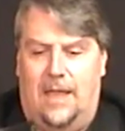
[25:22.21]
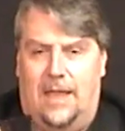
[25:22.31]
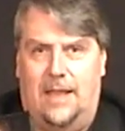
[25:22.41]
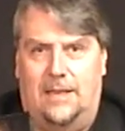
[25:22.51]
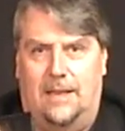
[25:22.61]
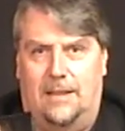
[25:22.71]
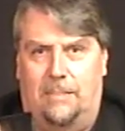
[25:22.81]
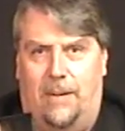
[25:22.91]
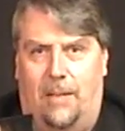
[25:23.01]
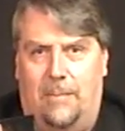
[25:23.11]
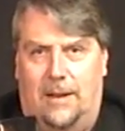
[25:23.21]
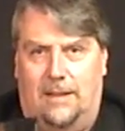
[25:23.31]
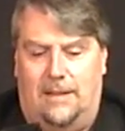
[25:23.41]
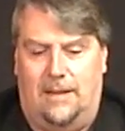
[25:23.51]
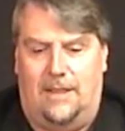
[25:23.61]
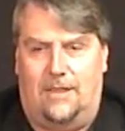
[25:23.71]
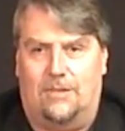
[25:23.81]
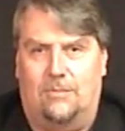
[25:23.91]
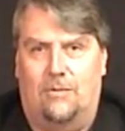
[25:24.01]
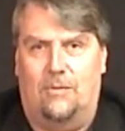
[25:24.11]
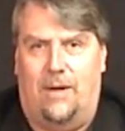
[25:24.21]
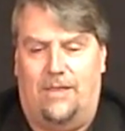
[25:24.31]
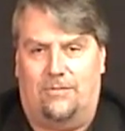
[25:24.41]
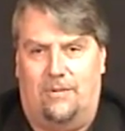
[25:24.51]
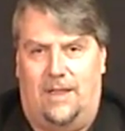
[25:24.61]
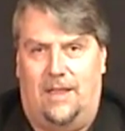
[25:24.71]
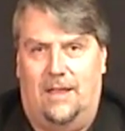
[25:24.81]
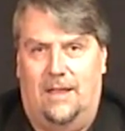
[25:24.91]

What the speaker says: hidden in the pelmet underneath, were my 3